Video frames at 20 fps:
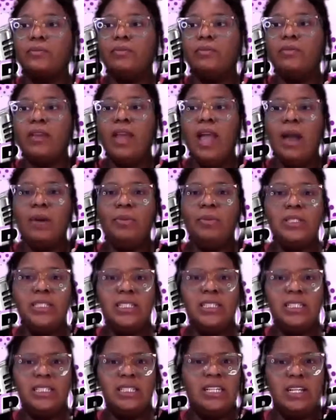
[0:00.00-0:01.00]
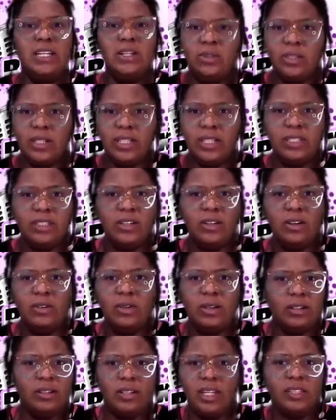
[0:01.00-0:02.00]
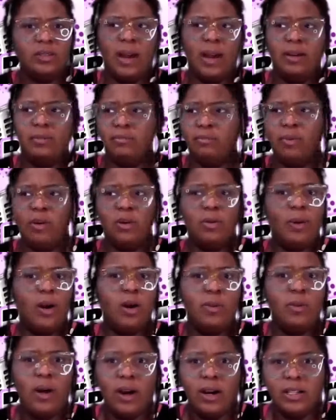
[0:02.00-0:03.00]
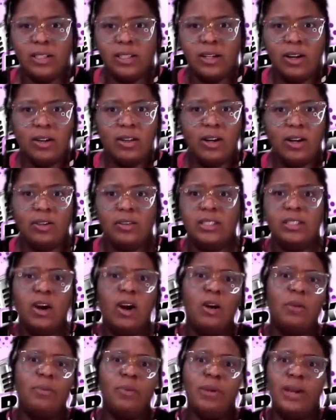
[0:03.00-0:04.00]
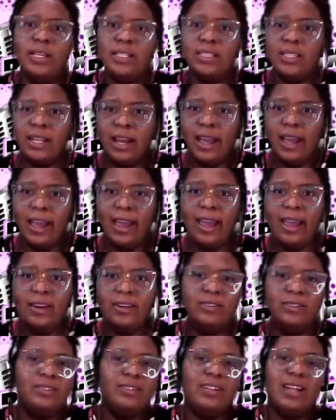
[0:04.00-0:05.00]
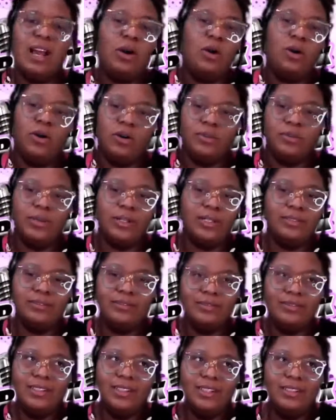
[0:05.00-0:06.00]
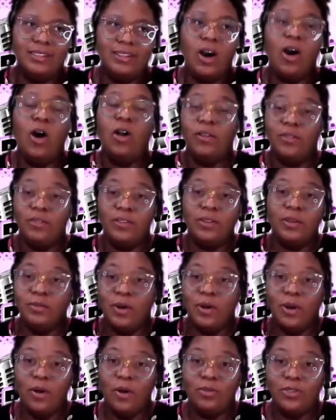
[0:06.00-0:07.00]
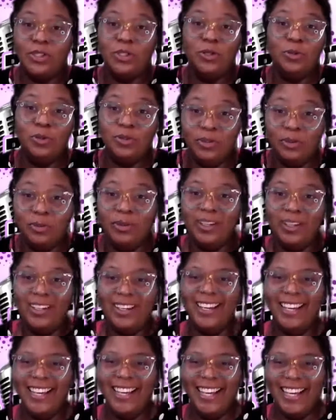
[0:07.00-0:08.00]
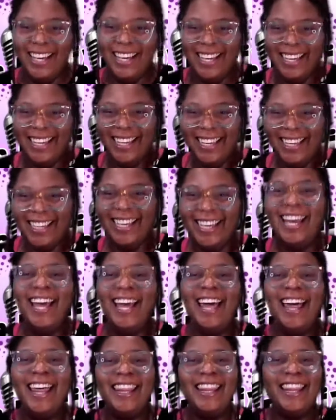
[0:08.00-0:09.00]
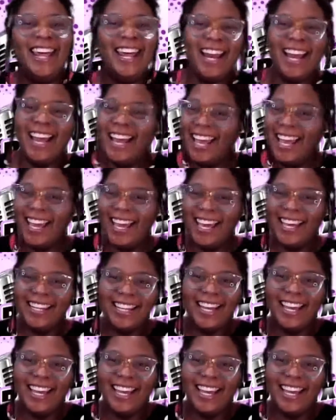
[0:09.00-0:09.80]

I would just deal. And, that's why I broke my own hearts and all these heartbreaks that I had, not all, but all of them, all two of them that I had,